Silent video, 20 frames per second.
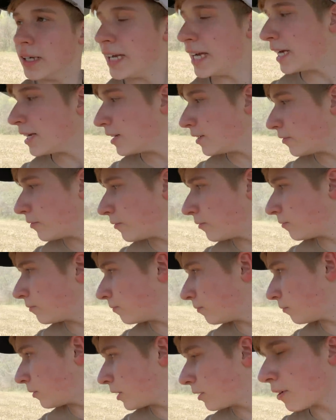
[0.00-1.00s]
And if
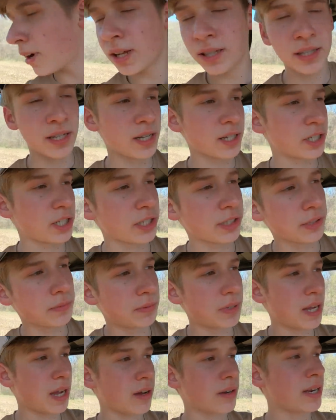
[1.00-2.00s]
we run the chisel
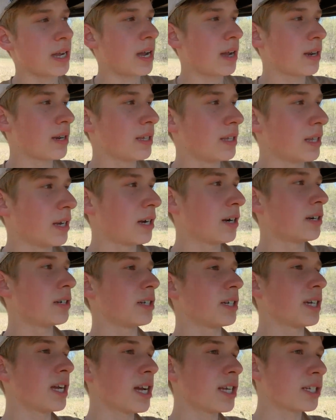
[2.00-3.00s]
plow down in there and
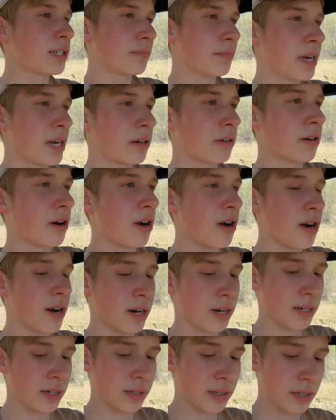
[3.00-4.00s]
you catch a big
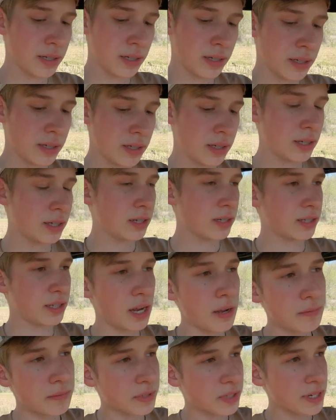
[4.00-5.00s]
rock,
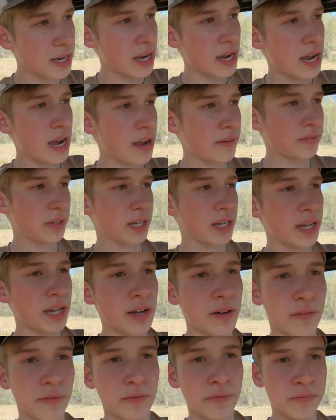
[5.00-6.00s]
something's going to have to
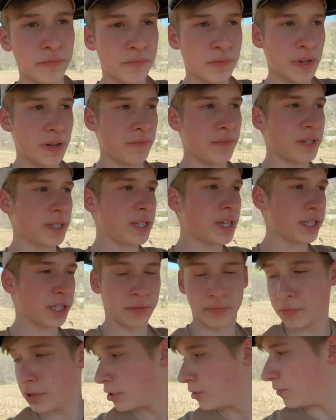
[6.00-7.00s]
give if it
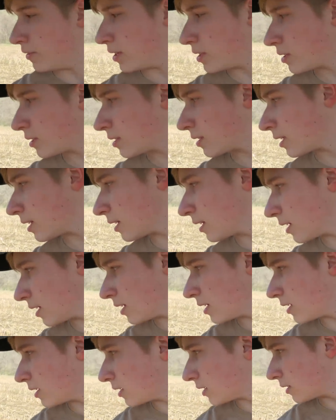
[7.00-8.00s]
doesn't move
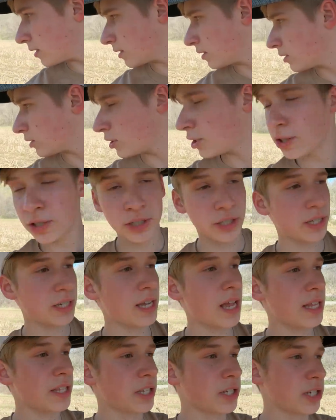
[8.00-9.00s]
it. And usually
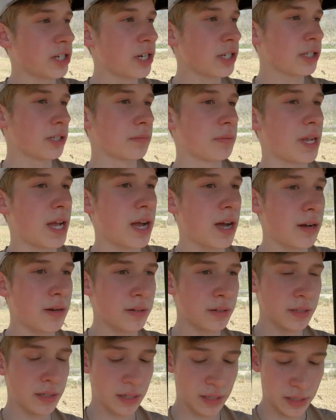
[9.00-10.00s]
that's the chisel plow.
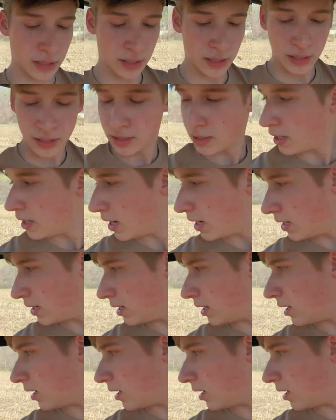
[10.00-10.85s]
And